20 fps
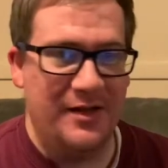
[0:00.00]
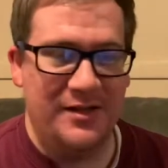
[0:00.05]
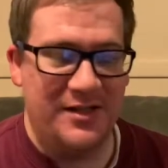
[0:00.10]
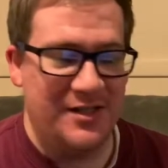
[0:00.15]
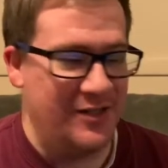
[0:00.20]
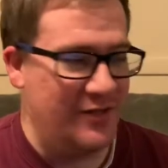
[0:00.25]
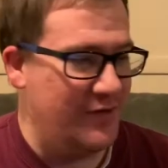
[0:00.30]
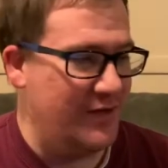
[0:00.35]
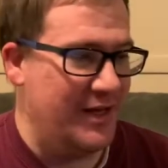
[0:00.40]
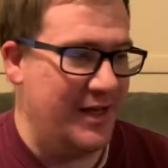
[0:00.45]

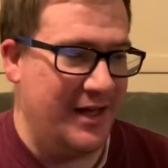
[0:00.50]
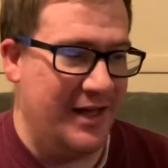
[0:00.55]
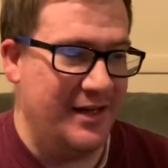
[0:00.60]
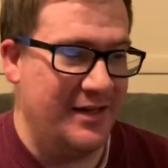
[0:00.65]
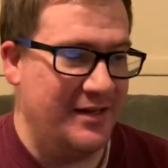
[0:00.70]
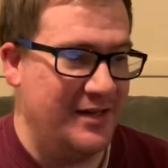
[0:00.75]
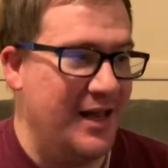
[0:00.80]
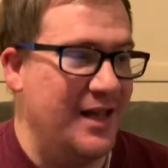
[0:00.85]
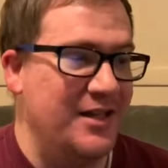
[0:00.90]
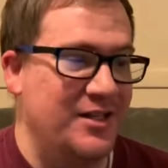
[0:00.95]
So
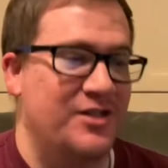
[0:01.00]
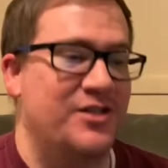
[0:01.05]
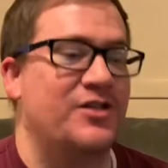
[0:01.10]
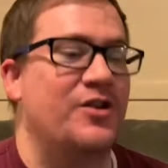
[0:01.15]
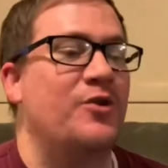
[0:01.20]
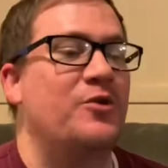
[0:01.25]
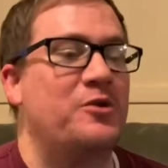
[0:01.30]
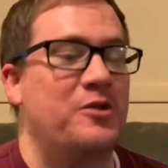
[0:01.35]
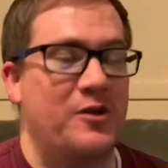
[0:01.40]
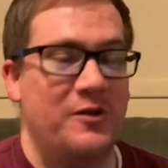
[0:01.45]
it's so
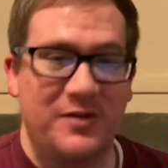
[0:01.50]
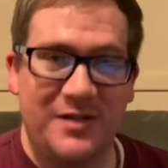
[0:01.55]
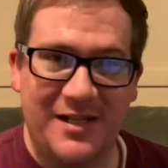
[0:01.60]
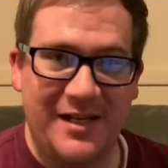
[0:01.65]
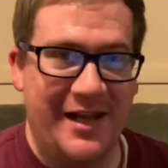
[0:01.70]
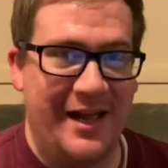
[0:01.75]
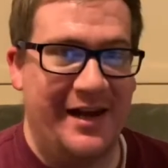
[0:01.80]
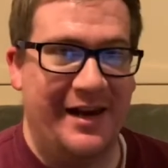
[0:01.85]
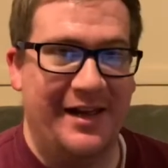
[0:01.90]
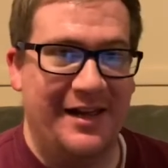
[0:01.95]
close to
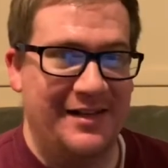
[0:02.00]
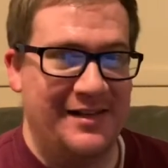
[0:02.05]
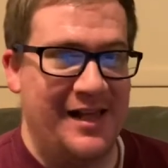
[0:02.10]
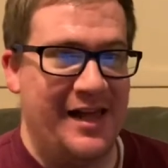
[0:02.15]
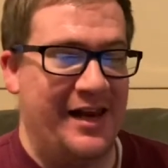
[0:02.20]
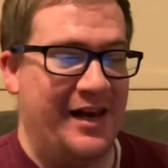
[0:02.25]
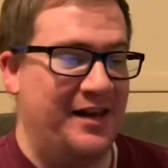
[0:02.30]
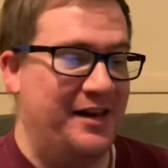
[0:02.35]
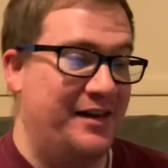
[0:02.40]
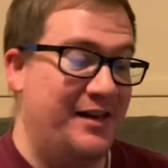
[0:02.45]
getting a 10
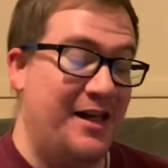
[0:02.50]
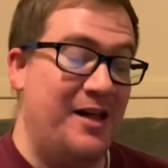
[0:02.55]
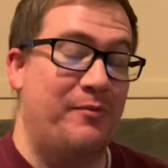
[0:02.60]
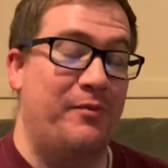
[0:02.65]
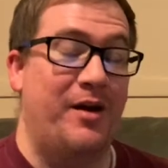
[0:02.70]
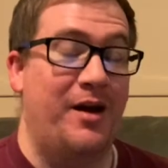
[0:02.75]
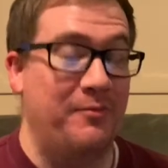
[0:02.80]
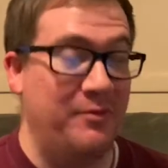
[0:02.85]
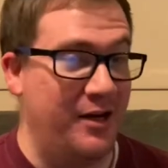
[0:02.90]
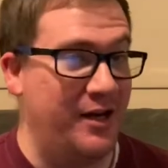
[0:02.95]
out of 10, but
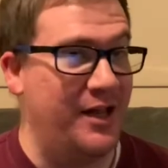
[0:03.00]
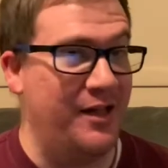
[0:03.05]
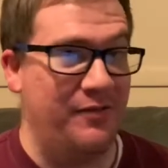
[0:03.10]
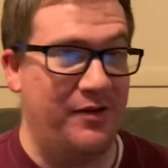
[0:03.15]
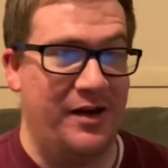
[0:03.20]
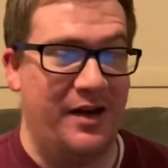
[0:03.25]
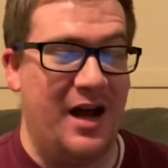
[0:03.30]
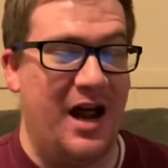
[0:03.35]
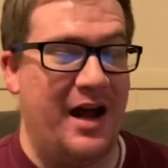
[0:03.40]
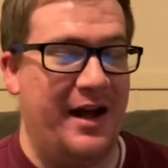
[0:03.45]
I'm going to give it a
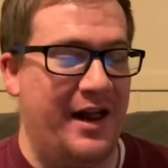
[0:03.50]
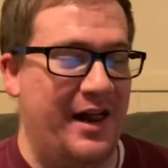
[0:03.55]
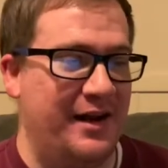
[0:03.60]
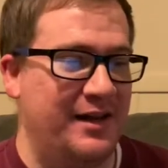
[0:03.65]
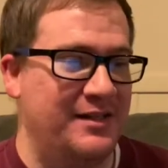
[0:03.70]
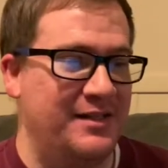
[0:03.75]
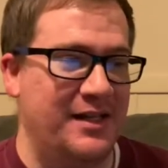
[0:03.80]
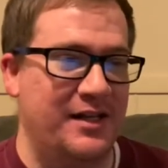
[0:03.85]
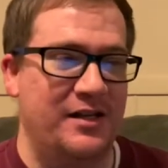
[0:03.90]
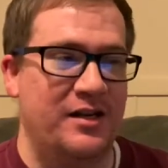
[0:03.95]
9 out of
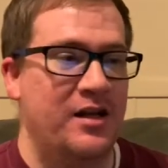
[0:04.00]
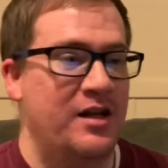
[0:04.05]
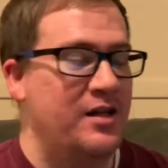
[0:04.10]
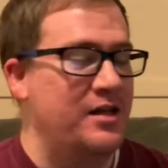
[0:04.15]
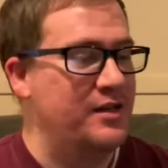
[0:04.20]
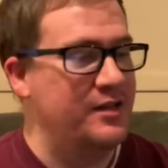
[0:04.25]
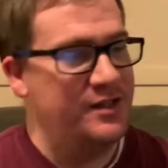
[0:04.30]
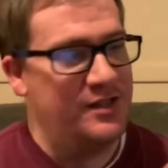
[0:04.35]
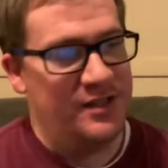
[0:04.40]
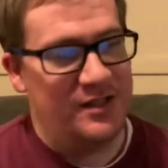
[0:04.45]
10.
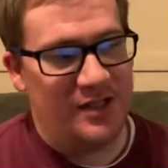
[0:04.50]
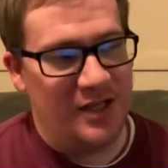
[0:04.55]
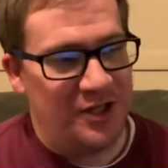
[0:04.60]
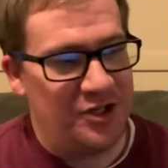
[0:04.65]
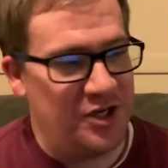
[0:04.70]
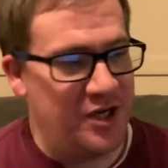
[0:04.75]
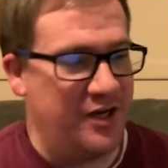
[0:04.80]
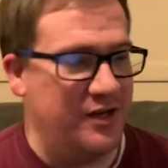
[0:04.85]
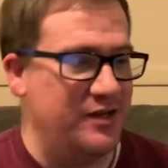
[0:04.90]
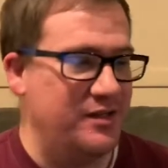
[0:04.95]
Such
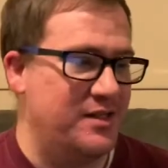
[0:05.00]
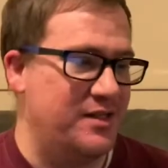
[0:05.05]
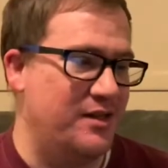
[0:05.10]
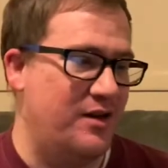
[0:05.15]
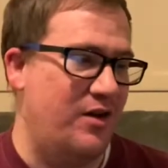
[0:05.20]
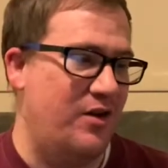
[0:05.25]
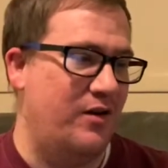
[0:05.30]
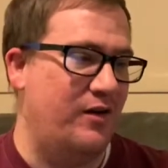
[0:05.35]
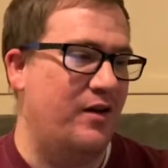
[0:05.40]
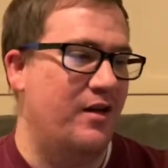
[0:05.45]
a good
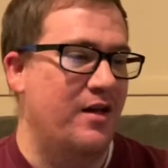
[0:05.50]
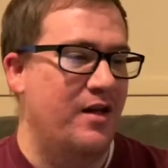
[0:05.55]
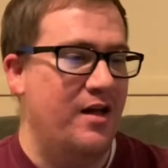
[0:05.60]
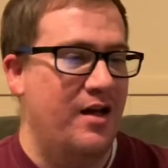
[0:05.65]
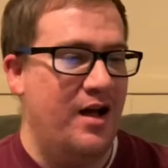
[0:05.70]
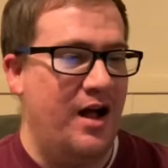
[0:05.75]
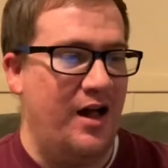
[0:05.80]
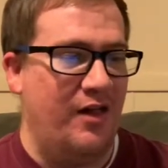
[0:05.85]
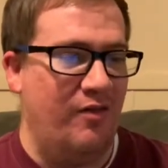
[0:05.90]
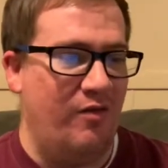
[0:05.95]
song.
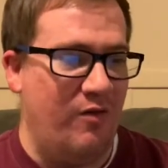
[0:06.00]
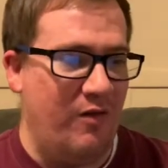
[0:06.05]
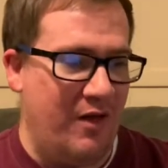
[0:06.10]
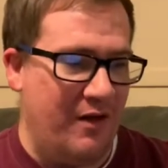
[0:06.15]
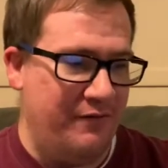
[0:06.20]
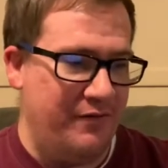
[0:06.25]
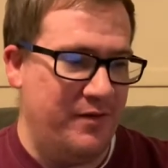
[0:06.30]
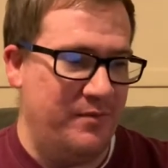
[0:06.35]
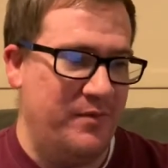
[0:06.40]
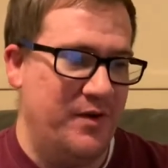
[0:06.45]
I
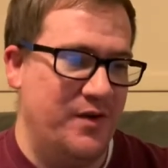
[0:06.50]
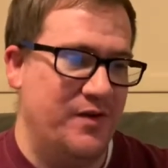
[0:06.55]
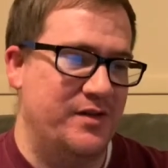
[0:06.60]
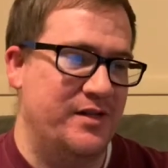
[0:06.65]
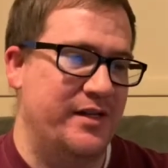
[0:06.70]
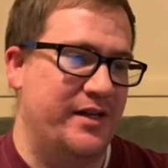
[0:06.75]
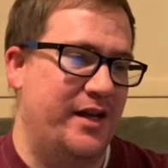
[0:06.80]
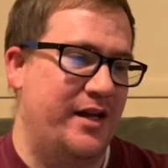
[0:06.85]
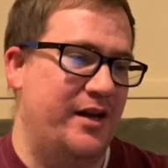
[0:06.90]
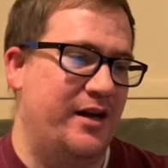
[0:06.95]
love the
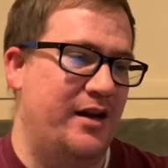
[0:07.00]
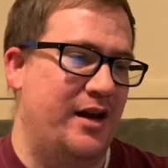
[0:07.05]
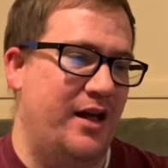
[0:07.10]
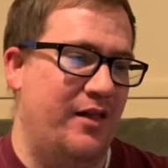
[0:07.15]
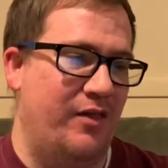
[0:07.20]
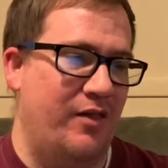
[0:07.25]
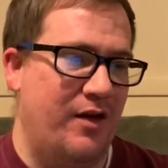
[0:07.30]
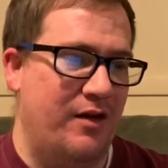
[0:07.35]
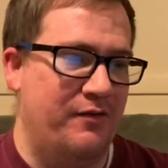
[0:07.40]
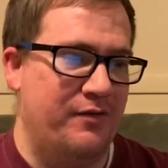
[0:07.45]
music in it. I
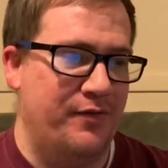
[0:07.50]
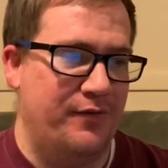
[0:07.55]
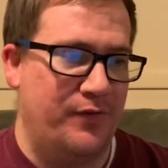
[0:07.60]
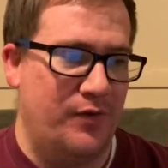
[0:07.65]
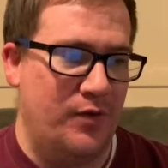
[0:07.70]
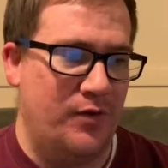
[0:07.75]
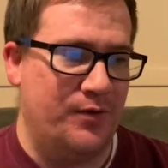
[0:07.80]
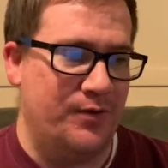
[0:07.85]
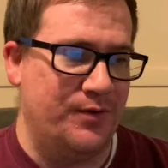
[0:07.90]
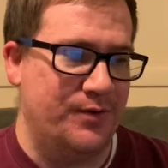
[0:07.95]
love the
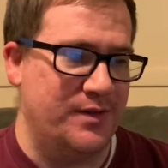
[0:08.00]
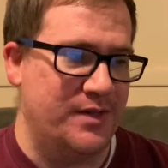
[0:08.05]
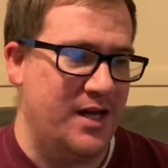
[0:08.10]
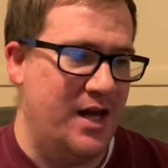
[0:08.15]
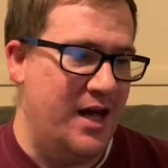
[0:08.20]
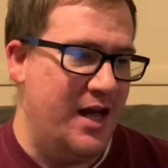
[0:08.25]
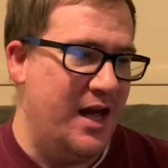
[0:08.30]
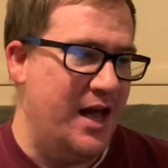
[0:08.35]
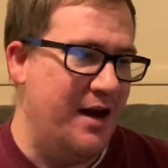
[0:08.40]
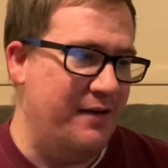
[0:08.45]
vocals.
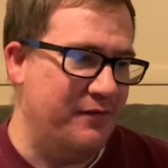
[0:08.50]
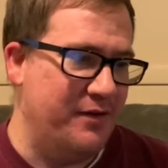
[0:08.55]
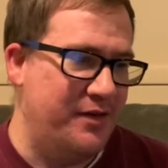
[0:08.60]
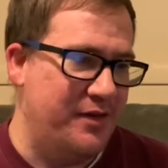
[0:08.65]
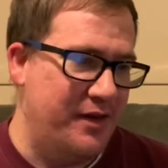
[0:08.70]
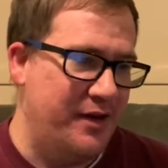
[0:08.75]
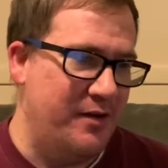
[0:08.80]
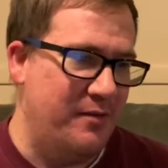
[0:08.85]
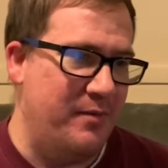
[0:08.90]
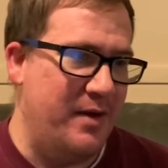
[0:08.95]

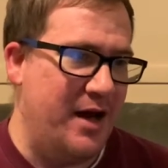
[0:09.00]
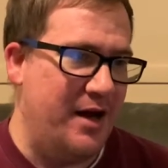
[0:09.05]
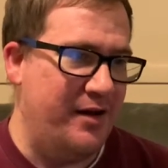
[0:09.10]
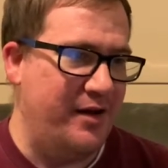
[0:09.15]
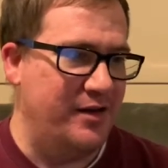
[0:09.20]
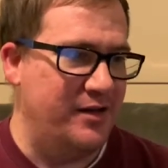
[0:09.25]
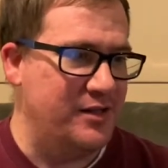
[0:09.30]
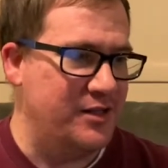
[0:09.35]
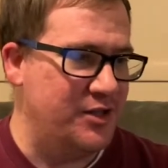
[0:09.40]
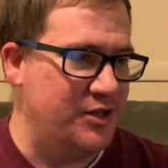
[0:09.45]
Everything about it
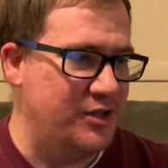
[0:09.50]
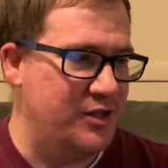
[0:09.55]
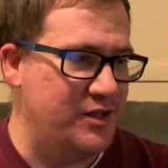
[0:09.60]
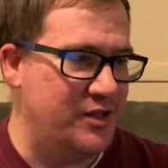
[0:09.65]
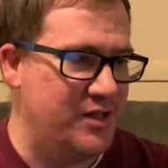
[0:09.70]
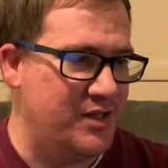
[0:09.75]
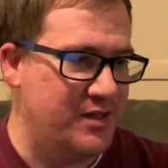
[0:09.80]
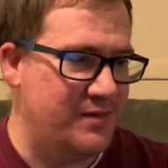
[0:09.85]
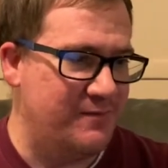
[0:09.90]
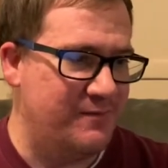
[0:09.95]
is
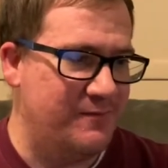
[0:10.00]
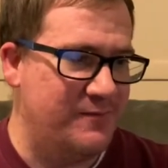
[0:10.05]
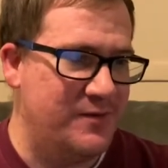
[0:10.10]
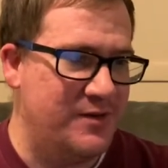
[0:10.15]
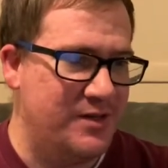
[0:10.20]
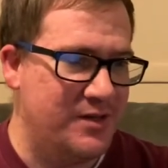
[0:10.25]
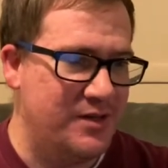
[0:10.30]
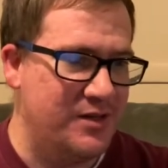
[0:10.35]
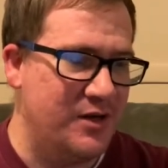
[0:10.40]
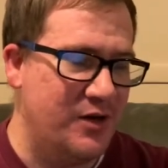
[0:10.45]
just
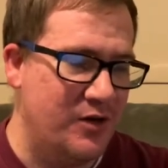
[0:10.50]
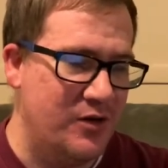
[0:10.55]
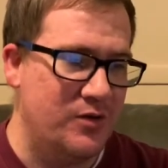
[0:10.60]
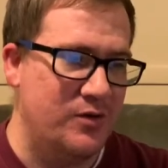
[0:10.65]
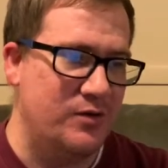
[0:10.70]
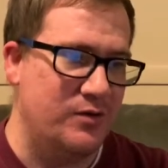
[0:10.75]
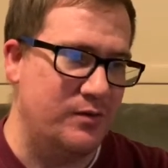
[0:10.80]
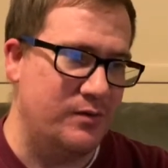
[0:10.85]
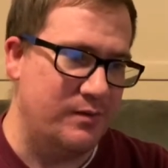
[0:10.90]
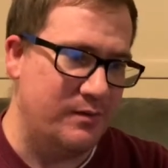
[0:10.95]

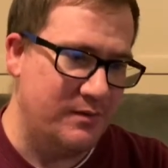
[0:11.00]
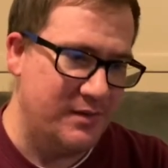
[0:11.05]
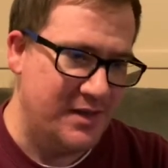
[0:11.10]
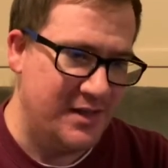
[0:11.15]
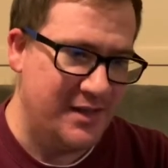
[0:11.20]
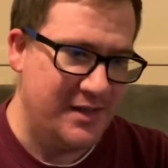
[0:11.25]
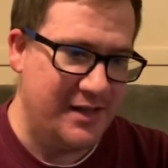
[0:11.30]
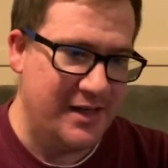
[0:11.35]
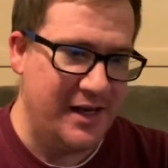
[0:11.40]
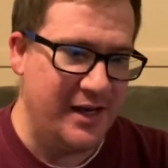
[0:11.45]
so
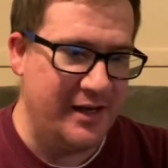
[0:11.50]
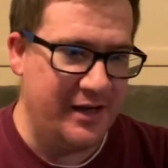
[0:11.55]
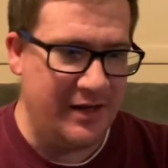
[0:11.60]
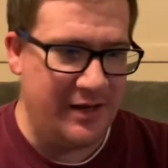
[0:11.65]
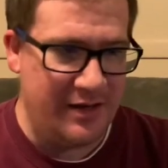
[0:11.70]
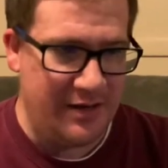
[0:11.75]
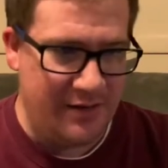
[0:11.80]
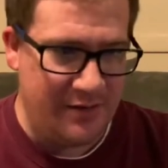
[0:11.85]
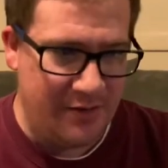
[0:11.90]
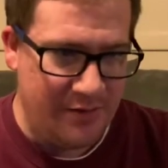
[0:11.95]

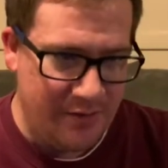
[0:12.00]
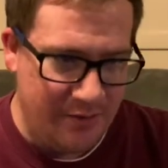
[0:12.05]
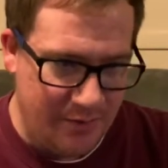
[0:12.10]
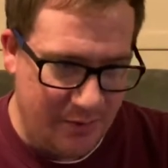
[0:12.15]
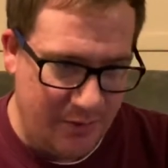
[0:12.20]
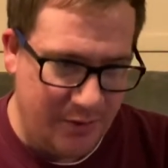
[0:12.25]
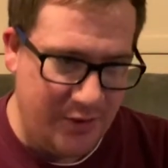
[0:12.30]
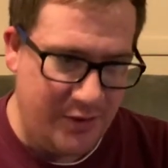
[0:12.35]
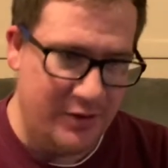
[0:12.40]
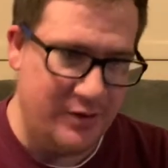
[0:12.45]
stinking
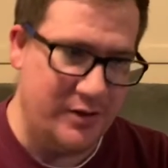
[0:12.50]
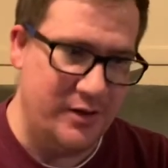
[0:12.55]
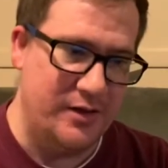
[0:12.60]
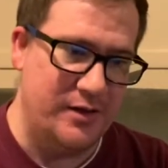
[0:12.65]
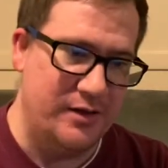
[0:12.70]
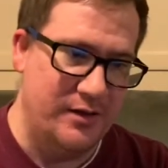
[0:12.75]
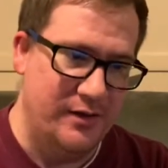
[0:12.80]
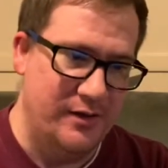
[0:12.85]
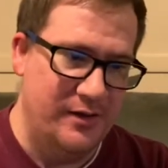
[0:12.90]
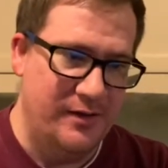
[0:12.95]
good,
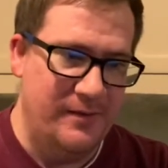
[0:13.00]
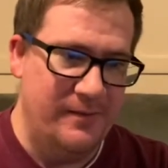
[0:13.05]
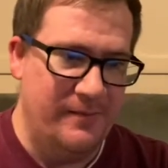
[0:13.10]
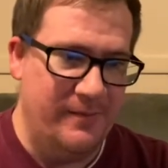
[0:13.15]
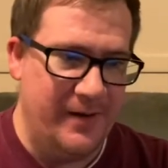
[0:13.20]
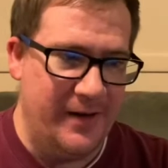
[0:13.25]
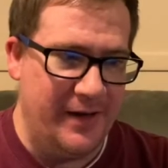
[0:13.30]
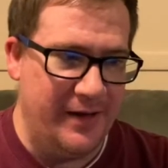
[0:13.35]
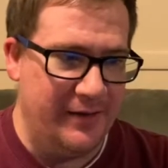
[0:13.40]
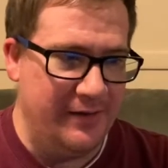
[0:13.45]

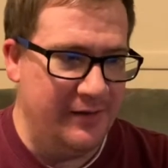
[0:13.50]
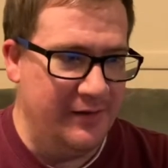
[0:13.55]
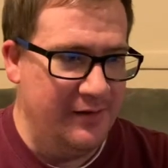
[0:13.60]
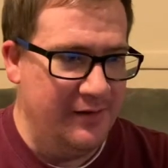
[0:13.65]
man.